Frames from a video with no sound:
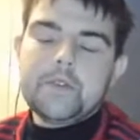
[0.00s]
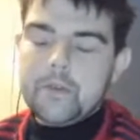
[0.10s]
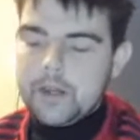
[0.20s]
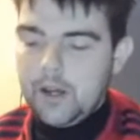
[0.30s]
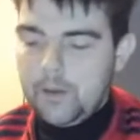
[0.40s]
we
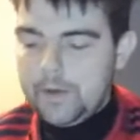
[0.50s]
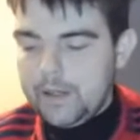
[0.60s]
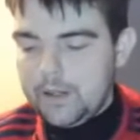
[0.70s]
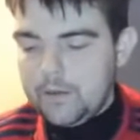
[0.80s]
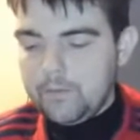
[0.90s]
saw it
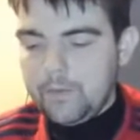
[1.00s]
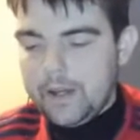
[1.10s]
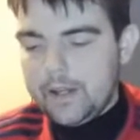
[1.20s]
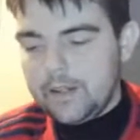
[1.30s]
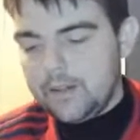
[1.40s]
coming
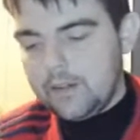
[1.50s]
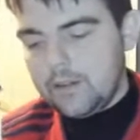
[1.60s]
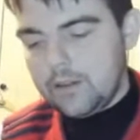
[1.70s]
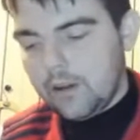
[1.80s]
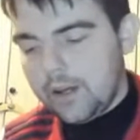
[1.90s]
when
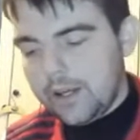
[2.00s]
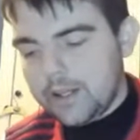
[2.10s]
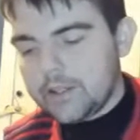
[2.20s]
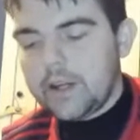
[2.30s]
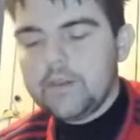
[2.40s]

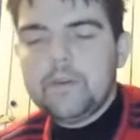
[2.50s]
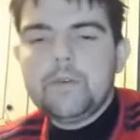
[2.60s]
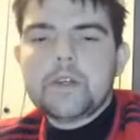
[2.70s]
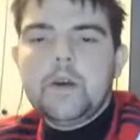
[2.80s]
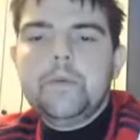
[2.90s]
like
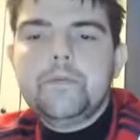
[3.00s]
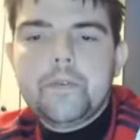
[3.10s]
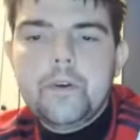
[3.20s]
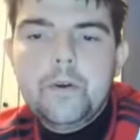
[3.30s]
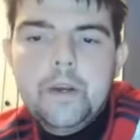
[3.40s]
January was coming
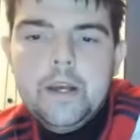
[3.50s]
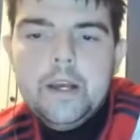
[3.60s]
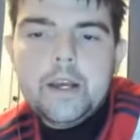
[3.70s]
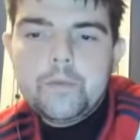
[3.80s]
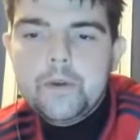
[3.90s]
through,
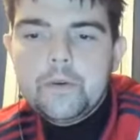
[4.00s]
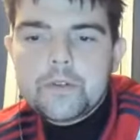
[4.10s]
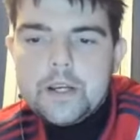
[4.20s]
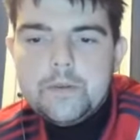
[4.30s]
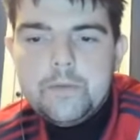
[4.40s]
and we
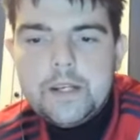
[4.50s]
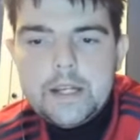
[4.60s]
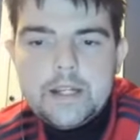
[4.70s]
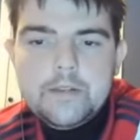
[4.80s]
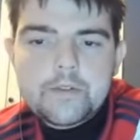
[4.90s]
all said we
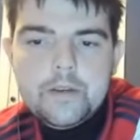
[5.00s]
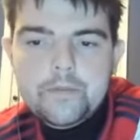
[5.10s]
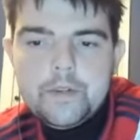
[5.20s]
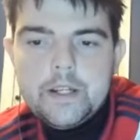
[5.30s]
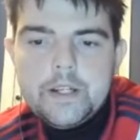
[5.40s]
needed
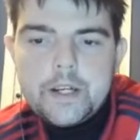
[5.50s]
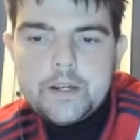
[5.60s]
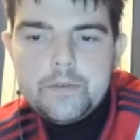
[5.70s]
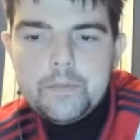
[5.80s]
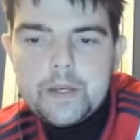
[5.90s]
strengthening in
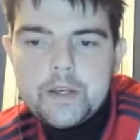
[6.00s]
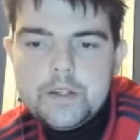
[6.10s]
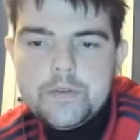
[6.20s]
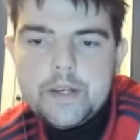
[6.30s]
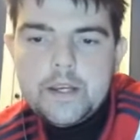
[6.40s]
January
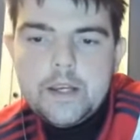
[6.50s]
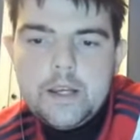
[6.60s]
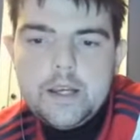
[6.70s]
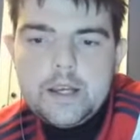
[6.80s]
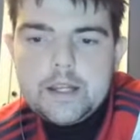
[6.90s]
because of it,
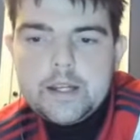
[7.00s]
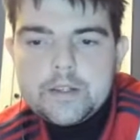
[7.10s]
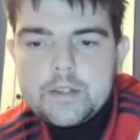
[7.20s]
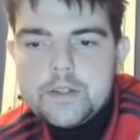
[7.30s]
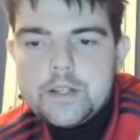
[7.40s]
and
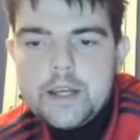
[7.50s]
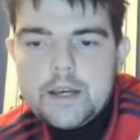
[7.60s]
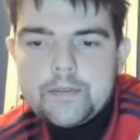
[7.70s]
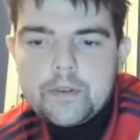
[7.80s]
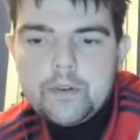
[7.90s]
that's because of the
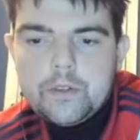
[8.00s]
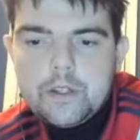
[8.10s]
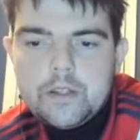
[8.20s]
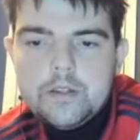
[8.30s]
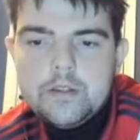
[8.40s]
AFCON
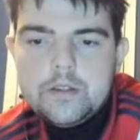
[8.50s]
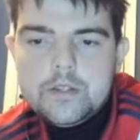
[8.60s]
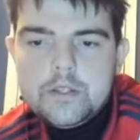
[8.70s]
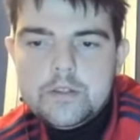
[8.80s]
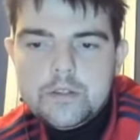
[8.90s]

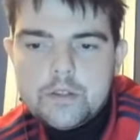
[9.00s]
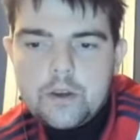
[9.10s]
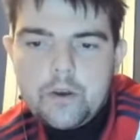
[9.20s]
and